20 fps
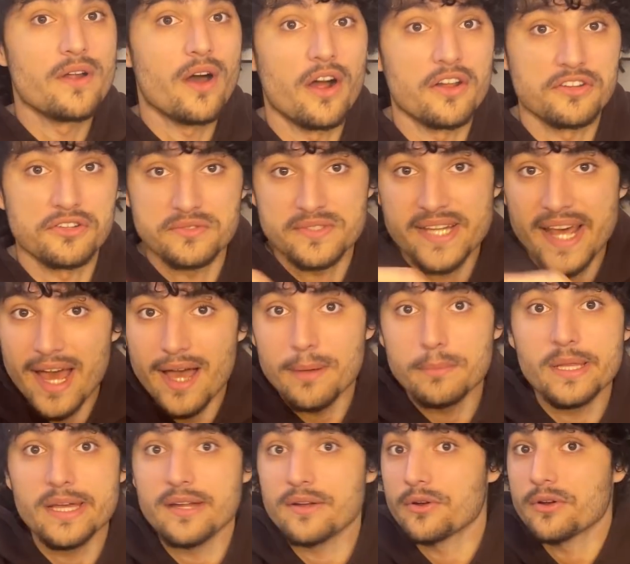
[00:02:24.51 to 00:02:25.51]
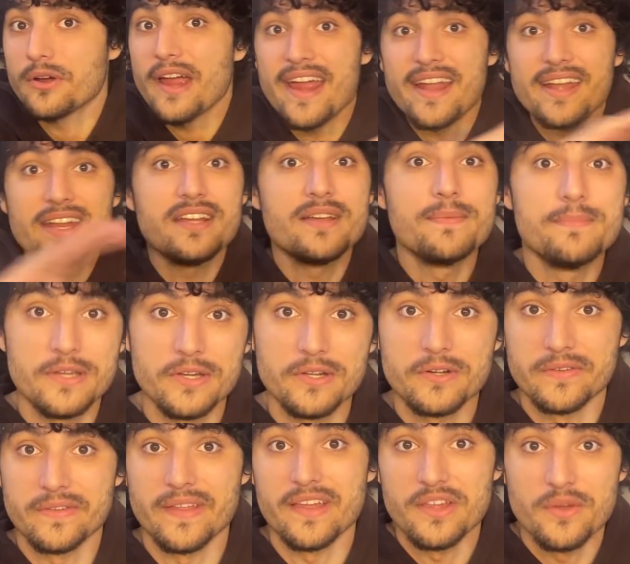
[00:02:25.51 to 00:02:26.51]
on your tablet, or any
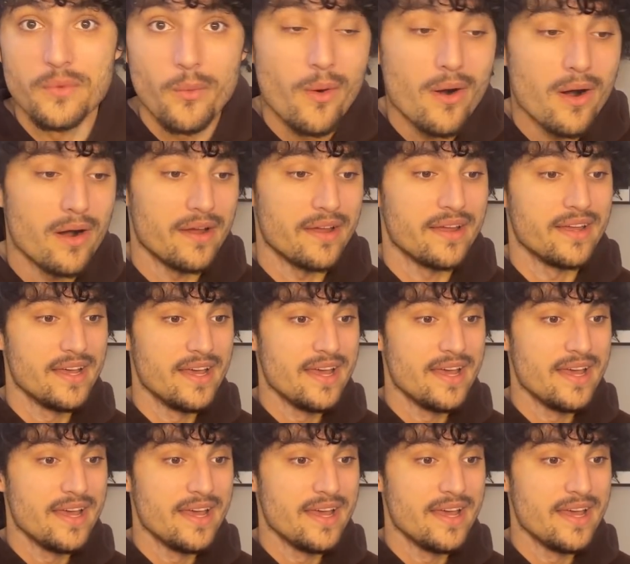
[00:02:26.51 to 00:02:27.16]
computer that you want.